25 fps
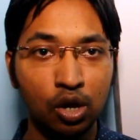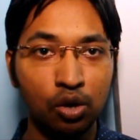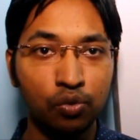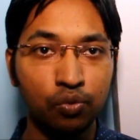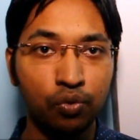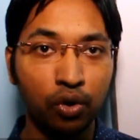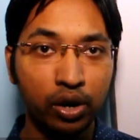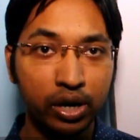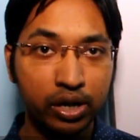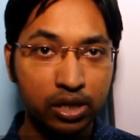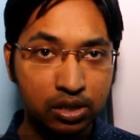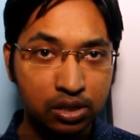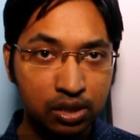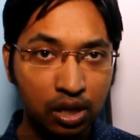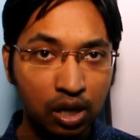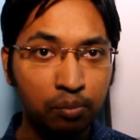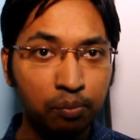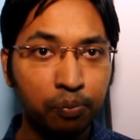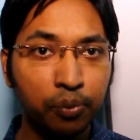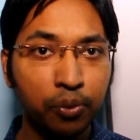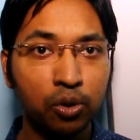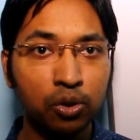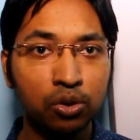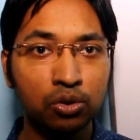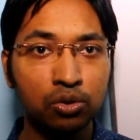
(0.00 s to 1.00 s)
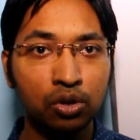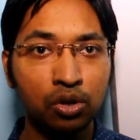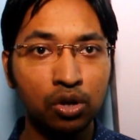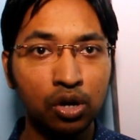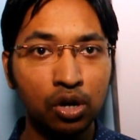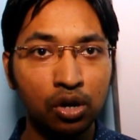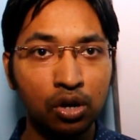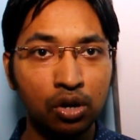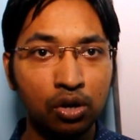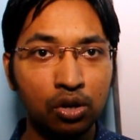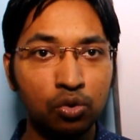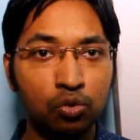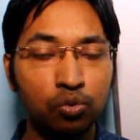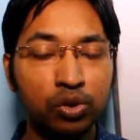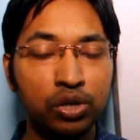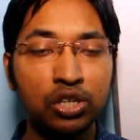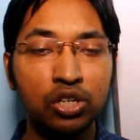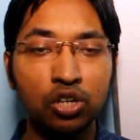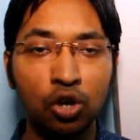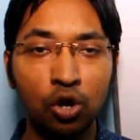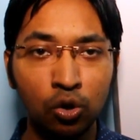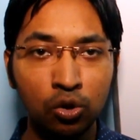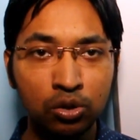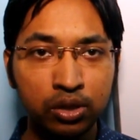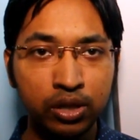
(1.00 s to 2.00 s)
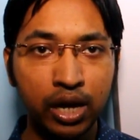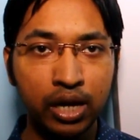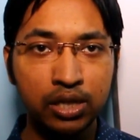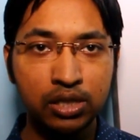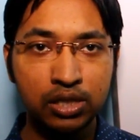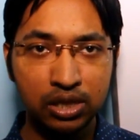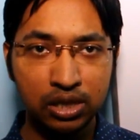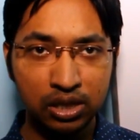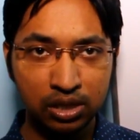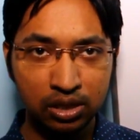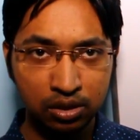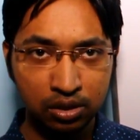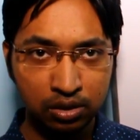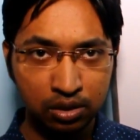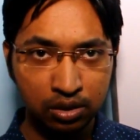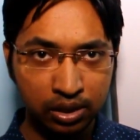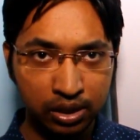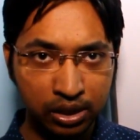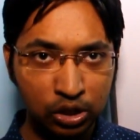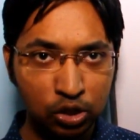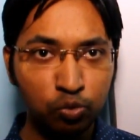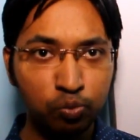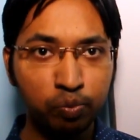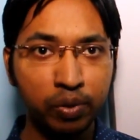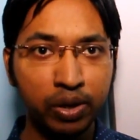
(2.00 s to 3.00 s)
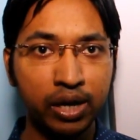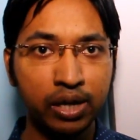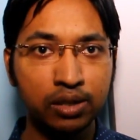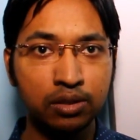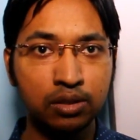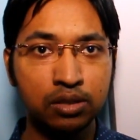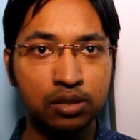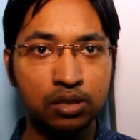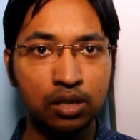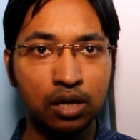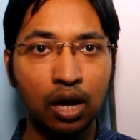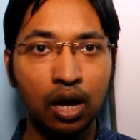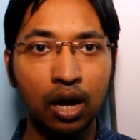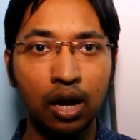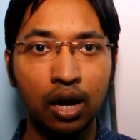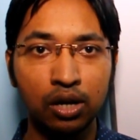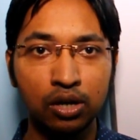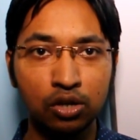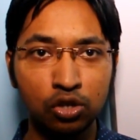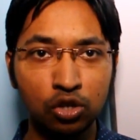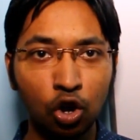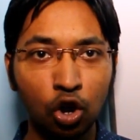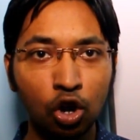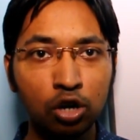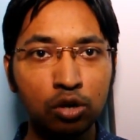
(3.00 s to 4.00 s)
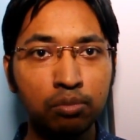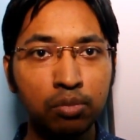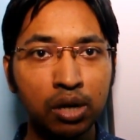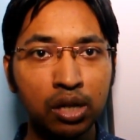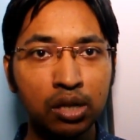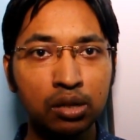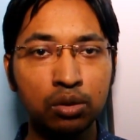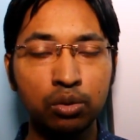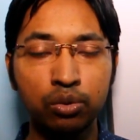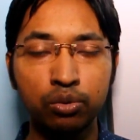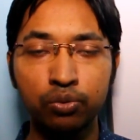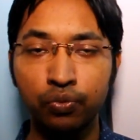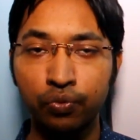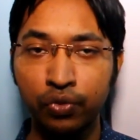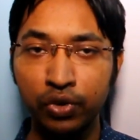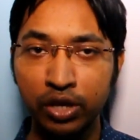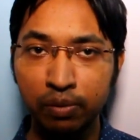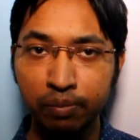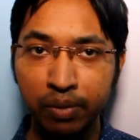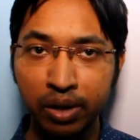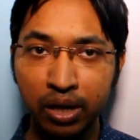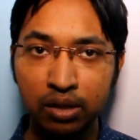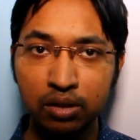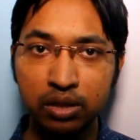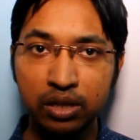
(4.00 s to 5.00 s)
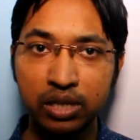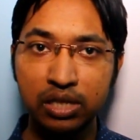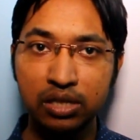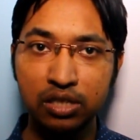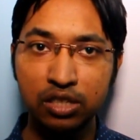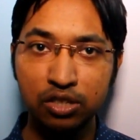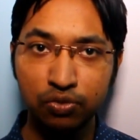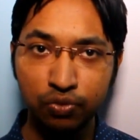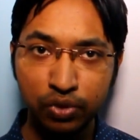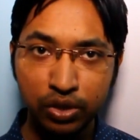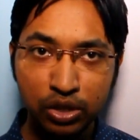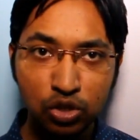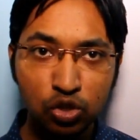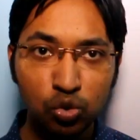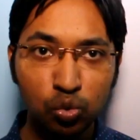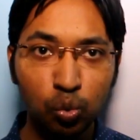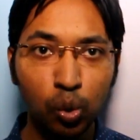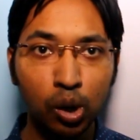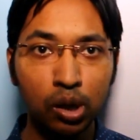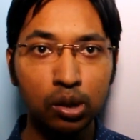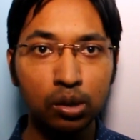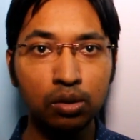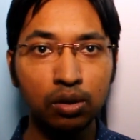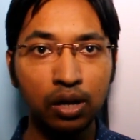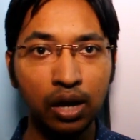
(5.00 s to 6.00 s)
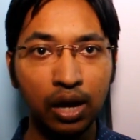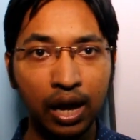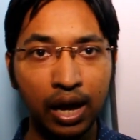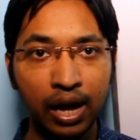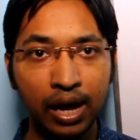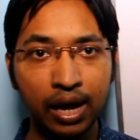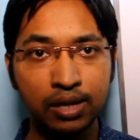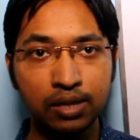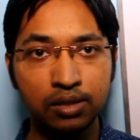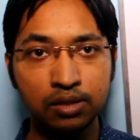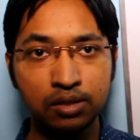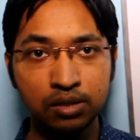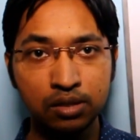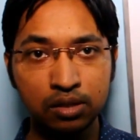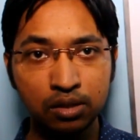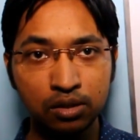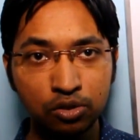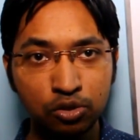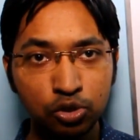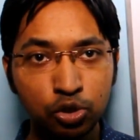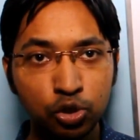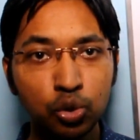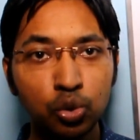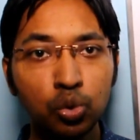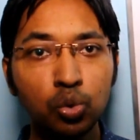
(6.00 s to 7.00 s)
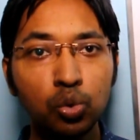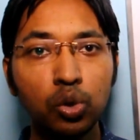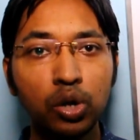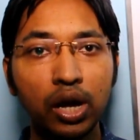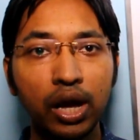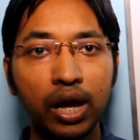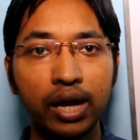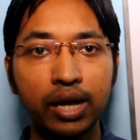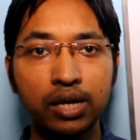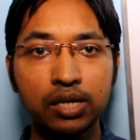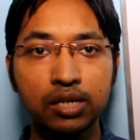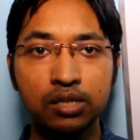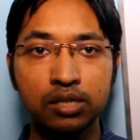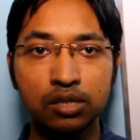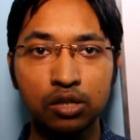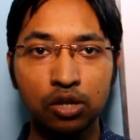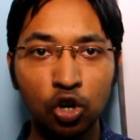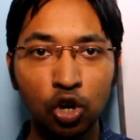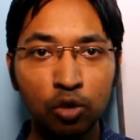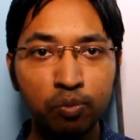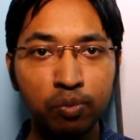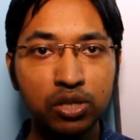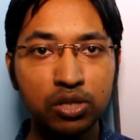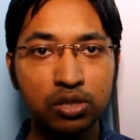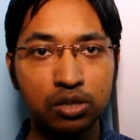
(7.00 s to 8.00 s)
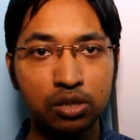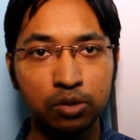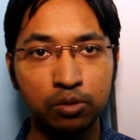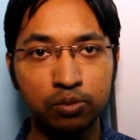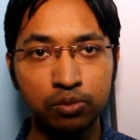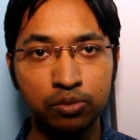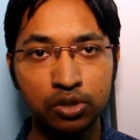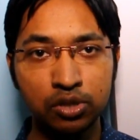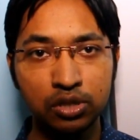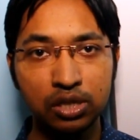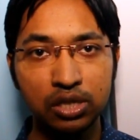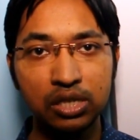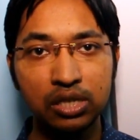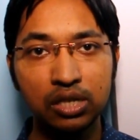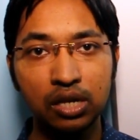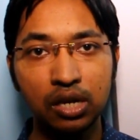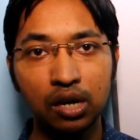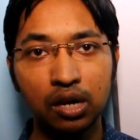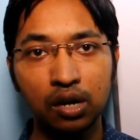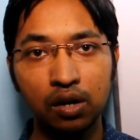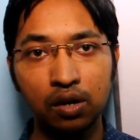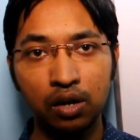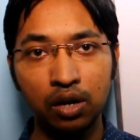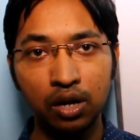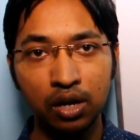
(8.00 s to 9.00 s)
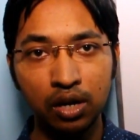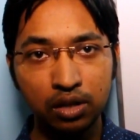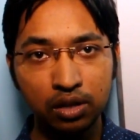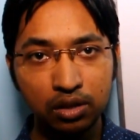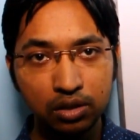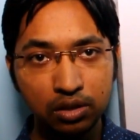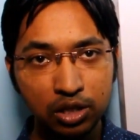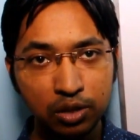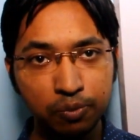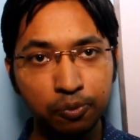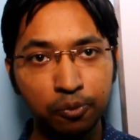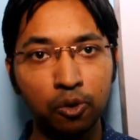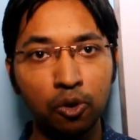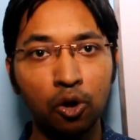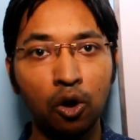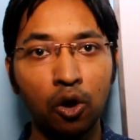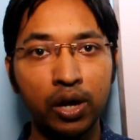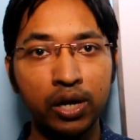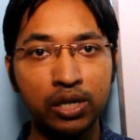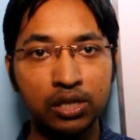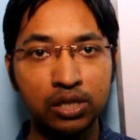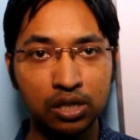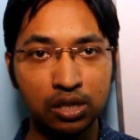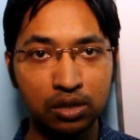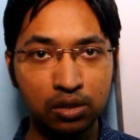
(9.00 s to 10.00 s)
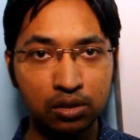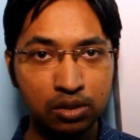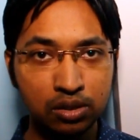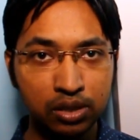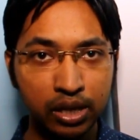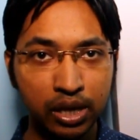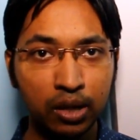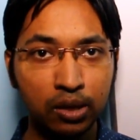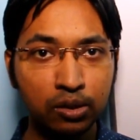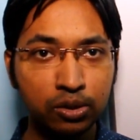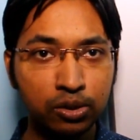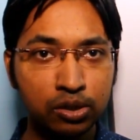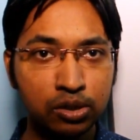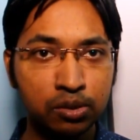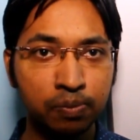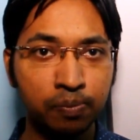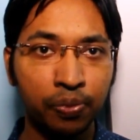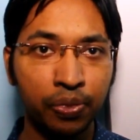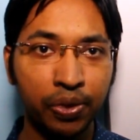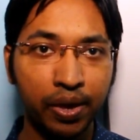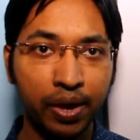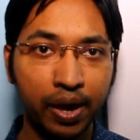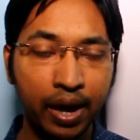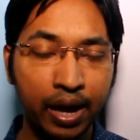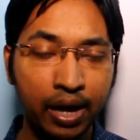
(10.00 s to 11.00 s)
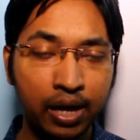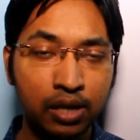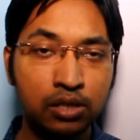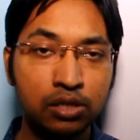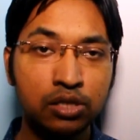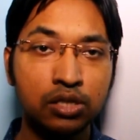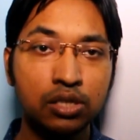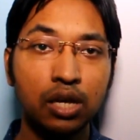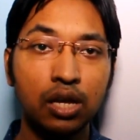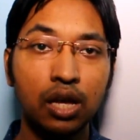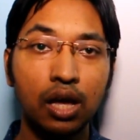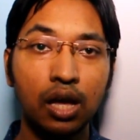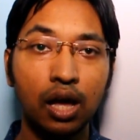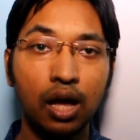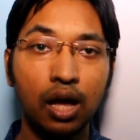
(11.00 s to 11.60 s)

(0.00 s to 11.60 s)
For example, we know that in humans, a normal female individual has two X chromosomes in her diploid cells, and